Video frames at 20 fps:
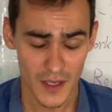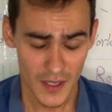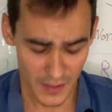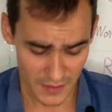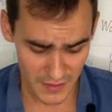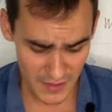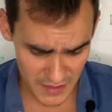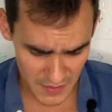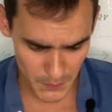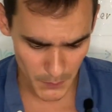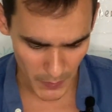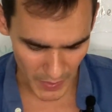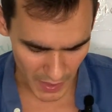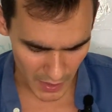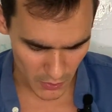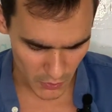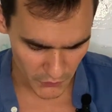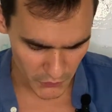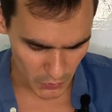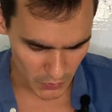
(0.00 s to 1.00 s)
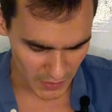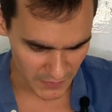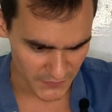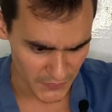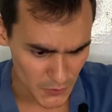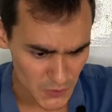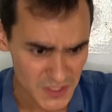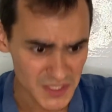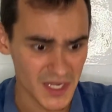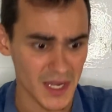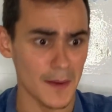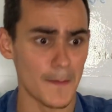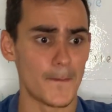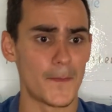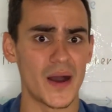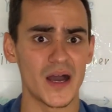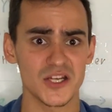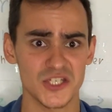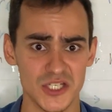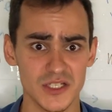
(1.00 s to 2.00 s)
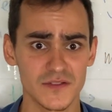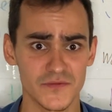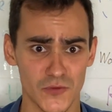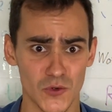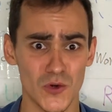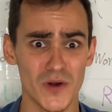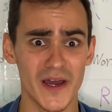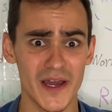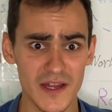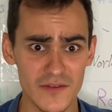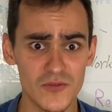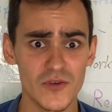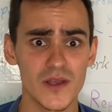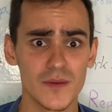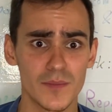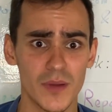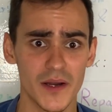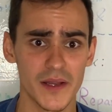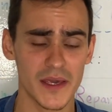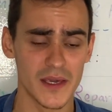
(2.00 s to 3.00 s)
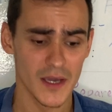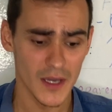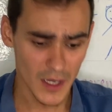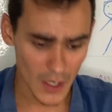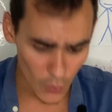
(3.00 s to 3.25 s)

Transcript: this part of you that feels compassion for everybody,